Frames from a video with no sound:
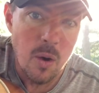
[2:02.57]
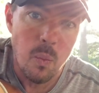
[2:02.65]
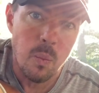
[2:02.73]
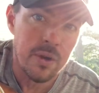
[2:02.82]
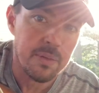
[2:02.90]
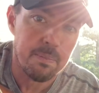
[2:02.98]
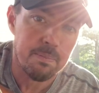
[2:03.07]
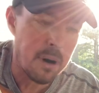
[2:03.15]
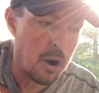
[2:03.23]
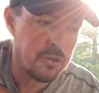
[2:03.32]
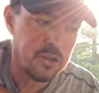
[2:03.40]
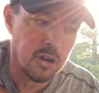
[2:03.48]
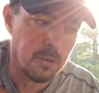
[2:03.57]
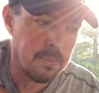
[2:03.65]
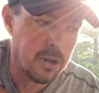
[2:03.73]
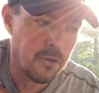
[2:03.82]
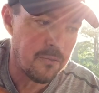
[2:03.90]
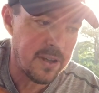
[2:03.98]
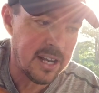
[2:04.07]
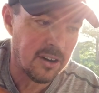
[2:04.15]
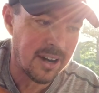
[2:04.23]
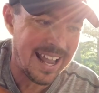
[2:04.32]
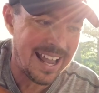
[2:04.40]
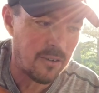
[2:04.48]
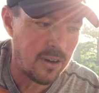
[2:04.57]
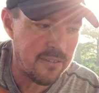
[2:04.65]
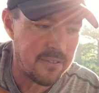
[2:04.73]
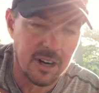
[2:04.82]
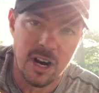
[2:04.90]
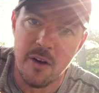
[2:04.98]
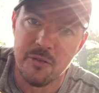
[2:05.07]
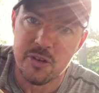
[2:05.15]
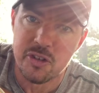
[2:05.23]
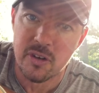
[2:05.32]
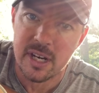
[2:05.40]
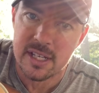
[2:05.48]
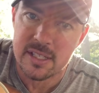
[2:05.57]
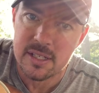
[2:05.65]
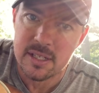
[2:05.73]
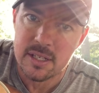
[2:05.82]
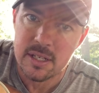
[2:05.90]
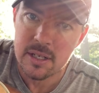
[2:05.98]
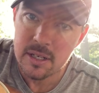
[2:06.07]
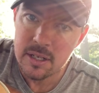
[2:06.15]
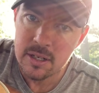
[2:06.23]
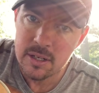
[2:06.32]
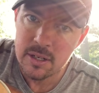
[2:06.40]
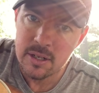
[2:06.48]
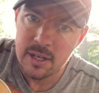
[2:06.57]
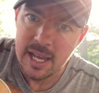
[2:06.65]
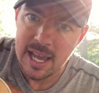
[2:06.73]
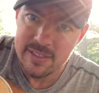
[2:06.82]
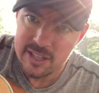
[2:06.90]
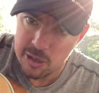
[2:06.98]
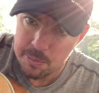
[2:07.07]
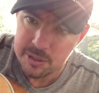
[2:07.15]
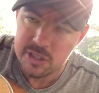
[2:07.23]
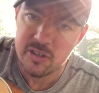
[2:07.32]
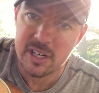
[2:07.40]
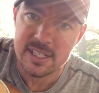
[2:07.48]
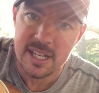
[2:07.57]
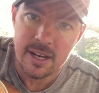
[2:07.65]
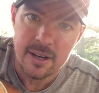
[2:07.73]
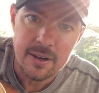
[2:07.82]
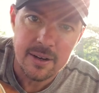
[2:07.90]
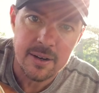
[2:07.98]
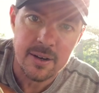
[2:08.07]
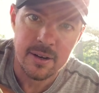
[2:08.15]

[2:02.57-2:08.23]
with both your middle finger and ring finger off those strings. And then you put the strings down. So